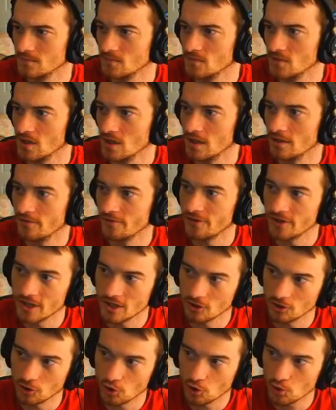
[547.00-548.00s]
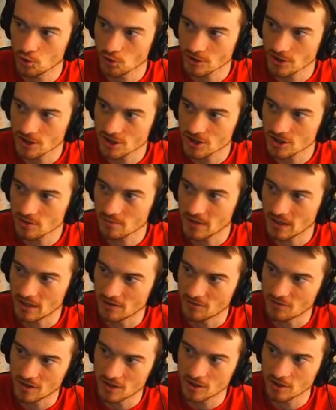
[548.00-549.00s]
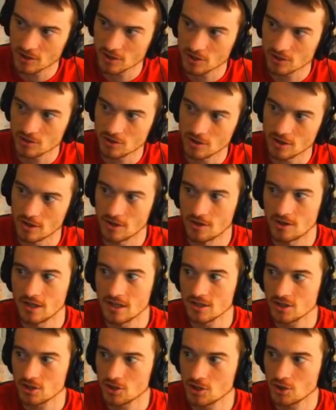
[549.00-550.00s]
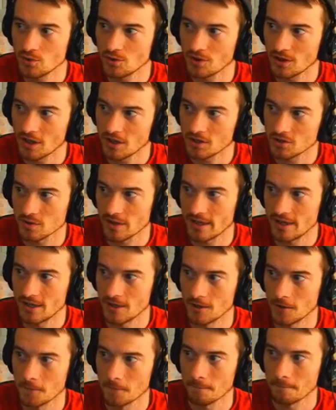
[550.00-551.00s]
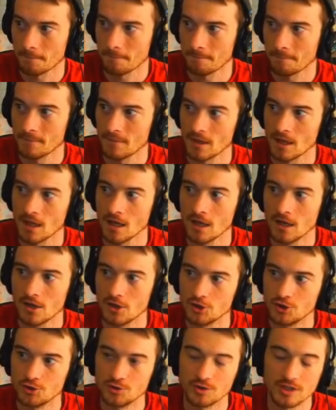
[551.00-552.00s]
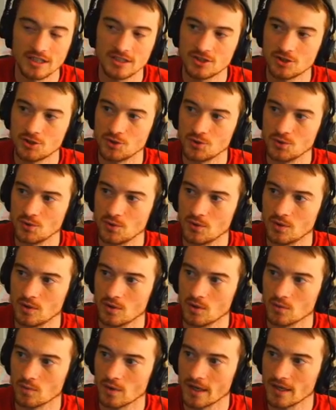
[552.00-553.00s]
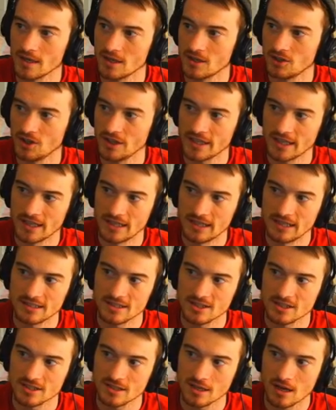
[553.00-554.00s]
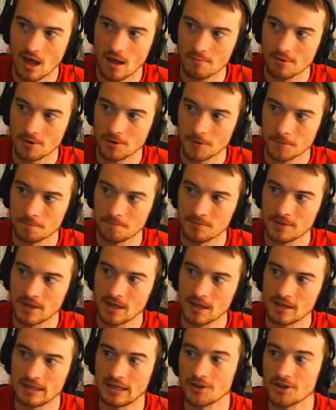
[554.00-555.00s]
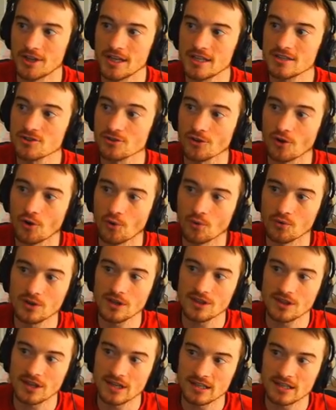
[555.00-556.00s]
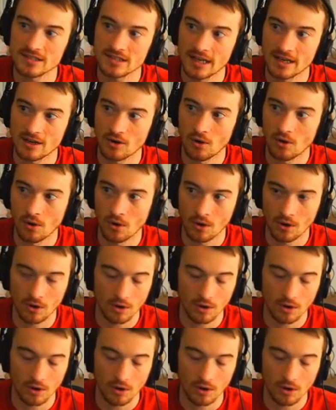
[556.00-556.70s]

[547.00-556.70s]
NVIDIA local system, NVIDIA, these two things right here. You need to right click and hit stop. Now these are the only things that are